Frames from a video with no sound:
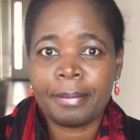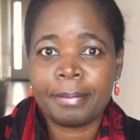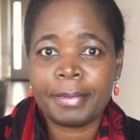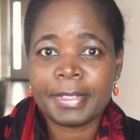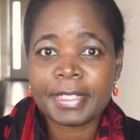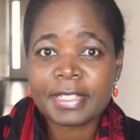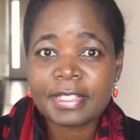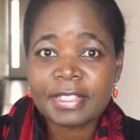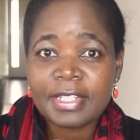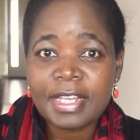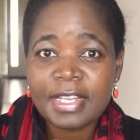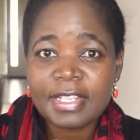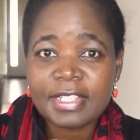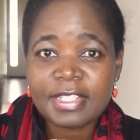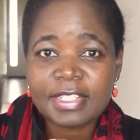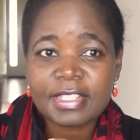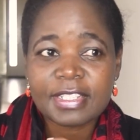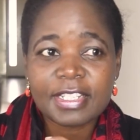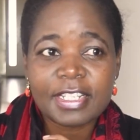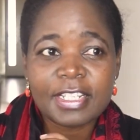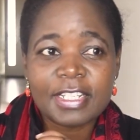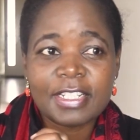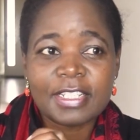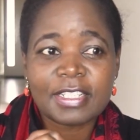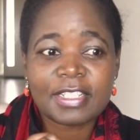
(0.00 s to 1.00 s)
business
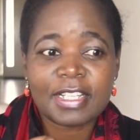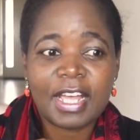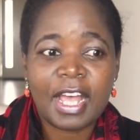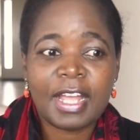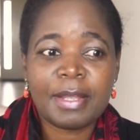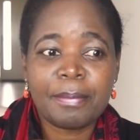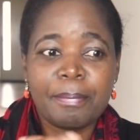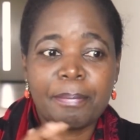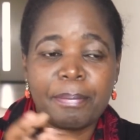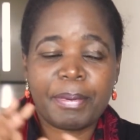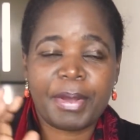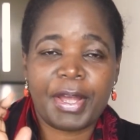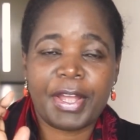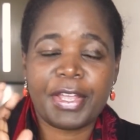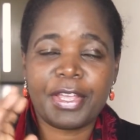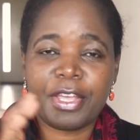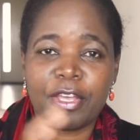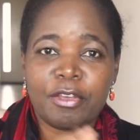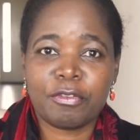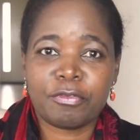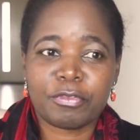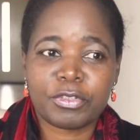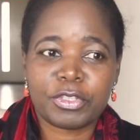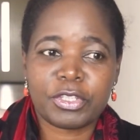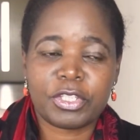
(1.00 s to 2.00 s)
is I buy
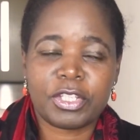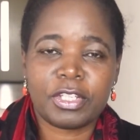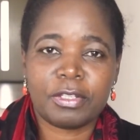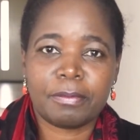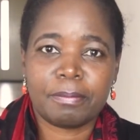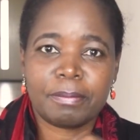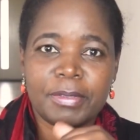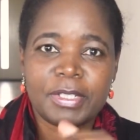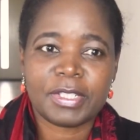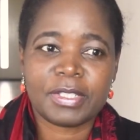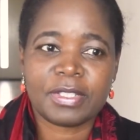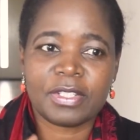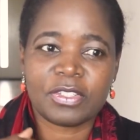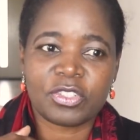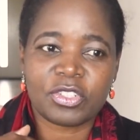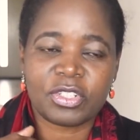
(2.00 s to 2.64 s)
everything business